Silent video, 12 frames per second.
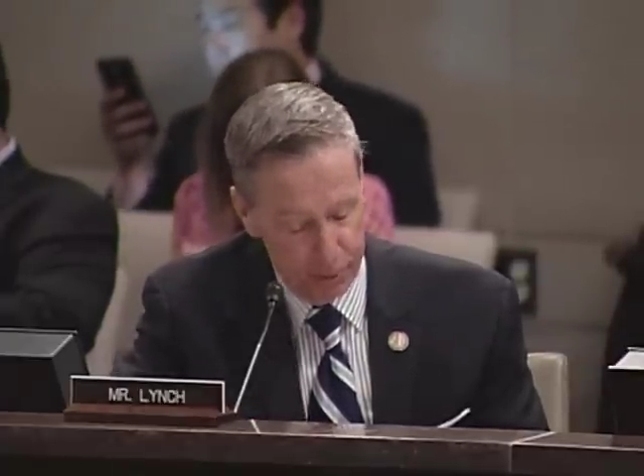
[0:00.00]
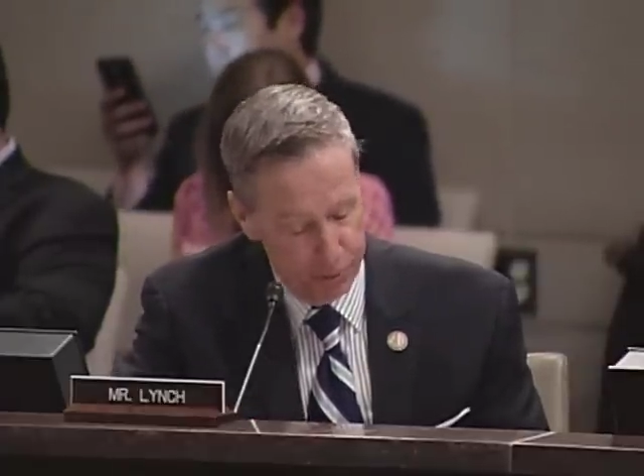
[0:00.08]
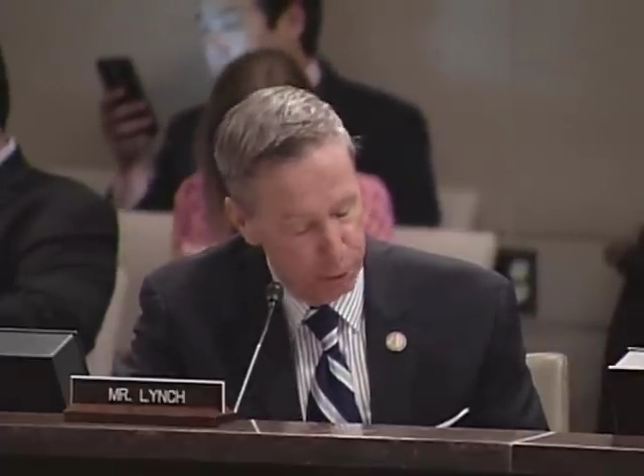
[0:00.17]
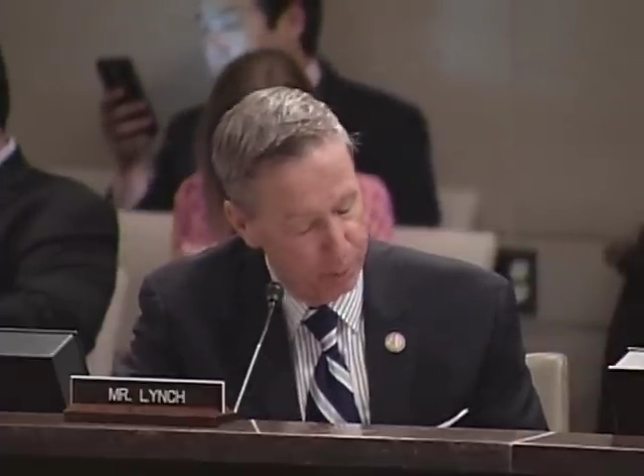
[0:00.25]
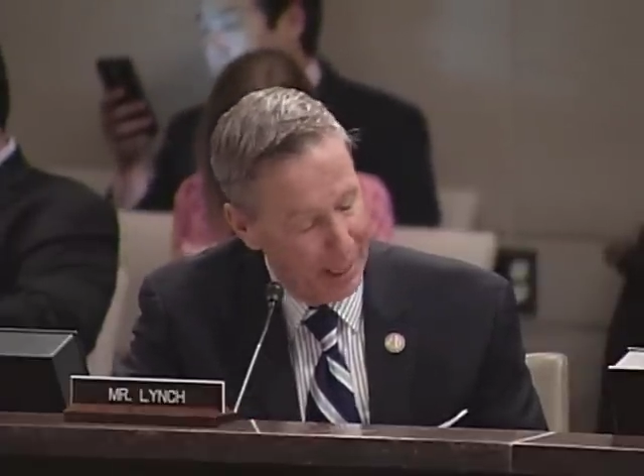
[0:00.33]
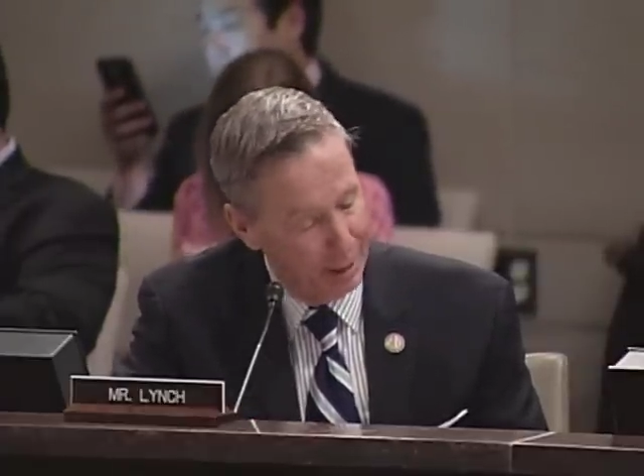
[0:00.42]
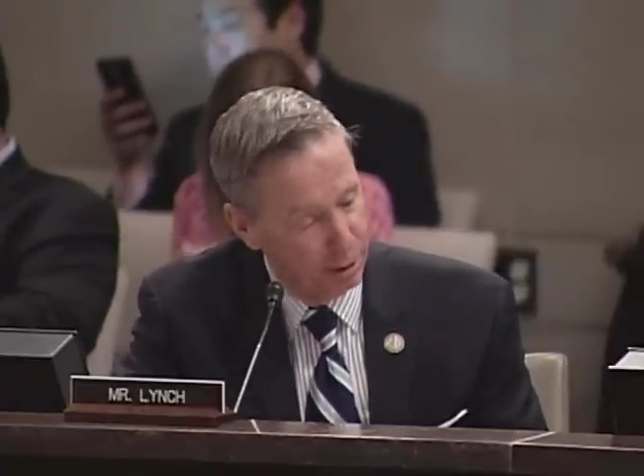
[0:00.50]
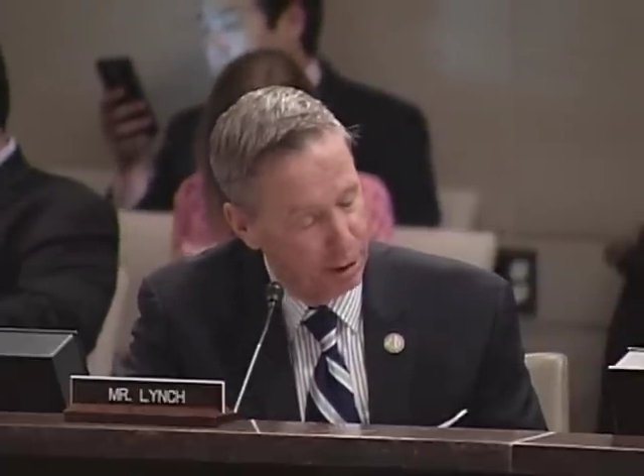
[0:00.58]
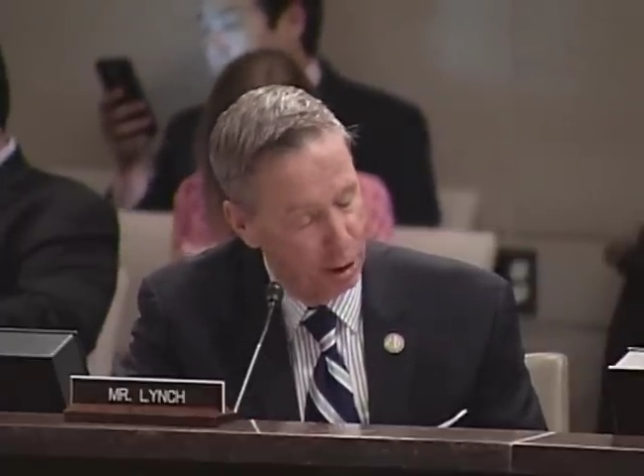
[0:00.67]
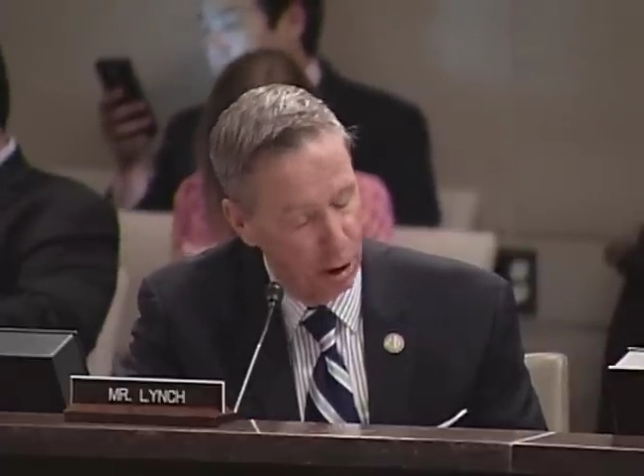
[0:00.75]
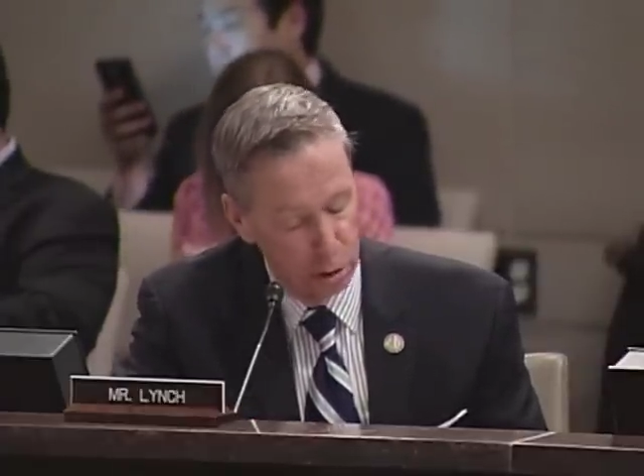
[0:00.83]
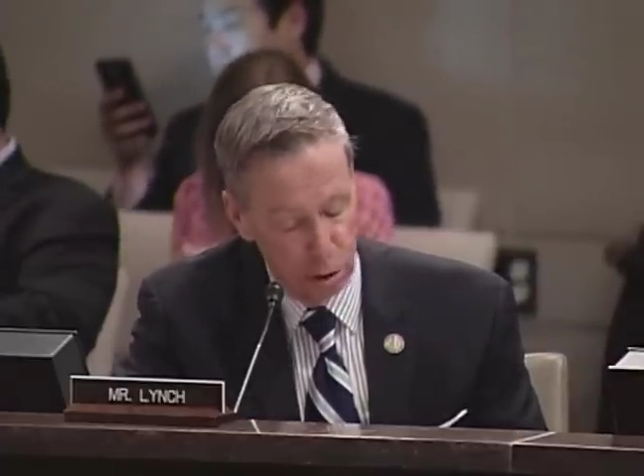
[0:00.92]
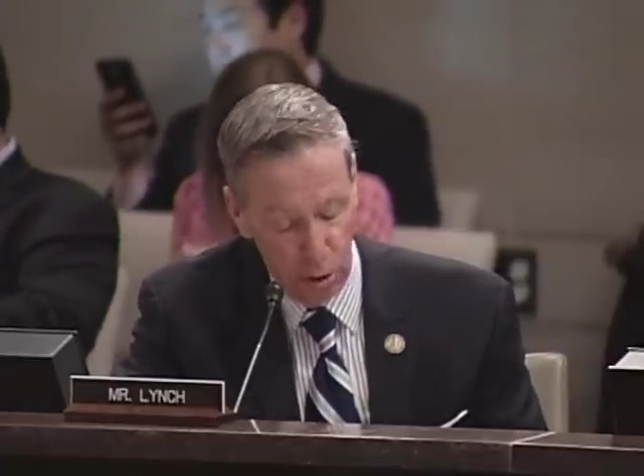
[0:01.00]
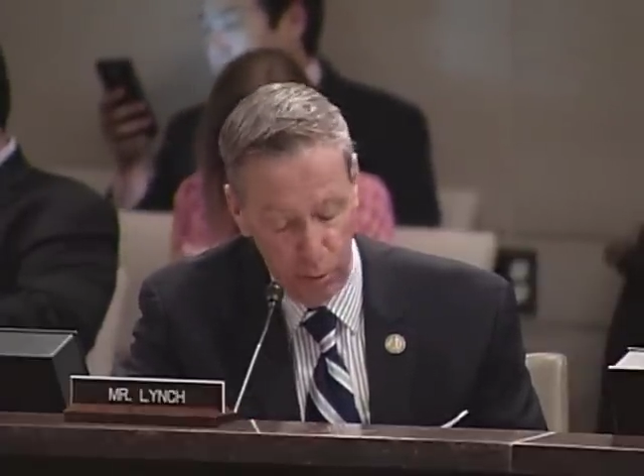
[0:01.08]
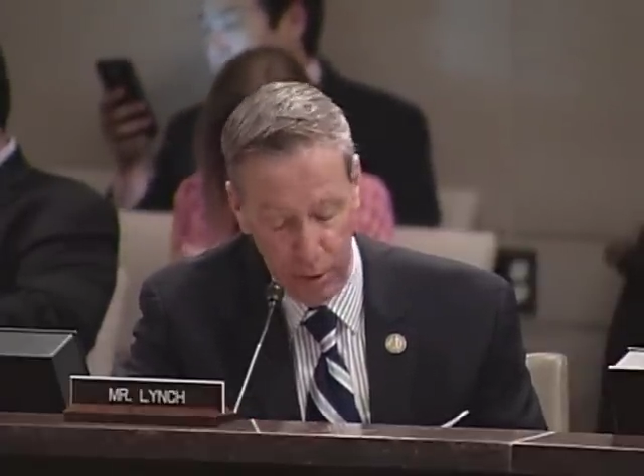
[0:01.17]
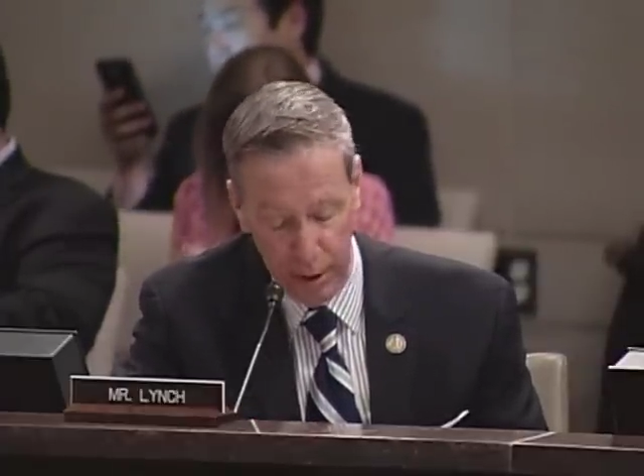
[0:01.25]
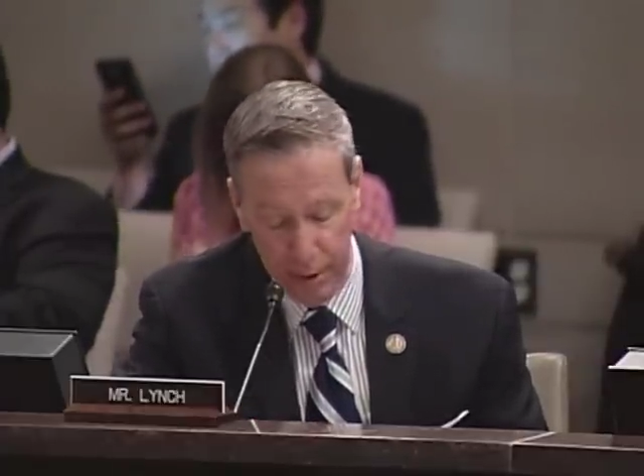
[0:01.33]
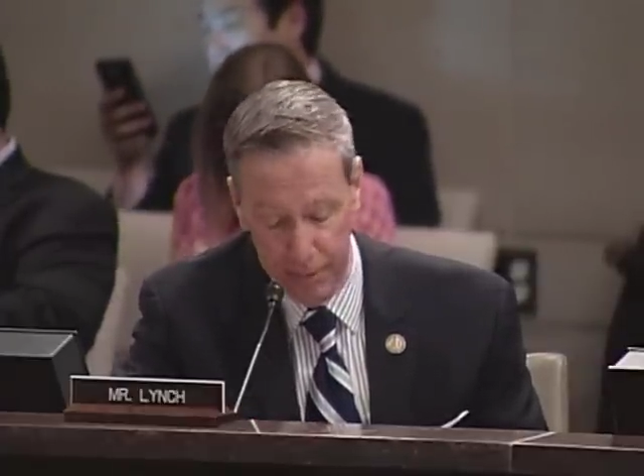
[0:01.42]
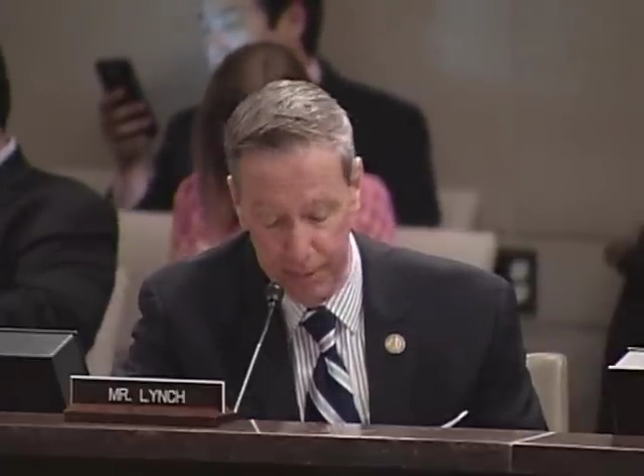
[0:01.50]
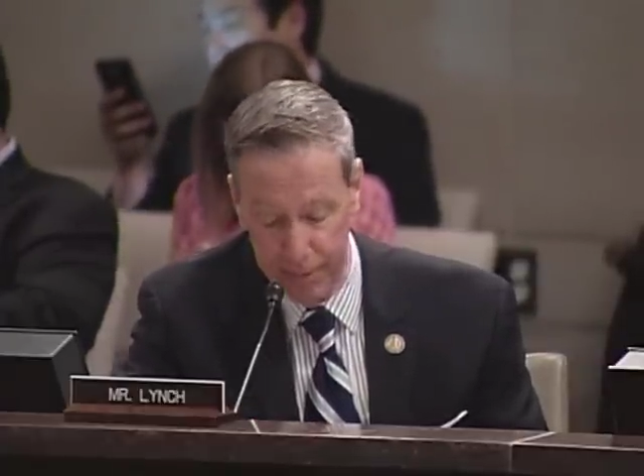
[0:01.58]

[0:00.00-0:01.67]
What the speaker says: Fitzpatrick and also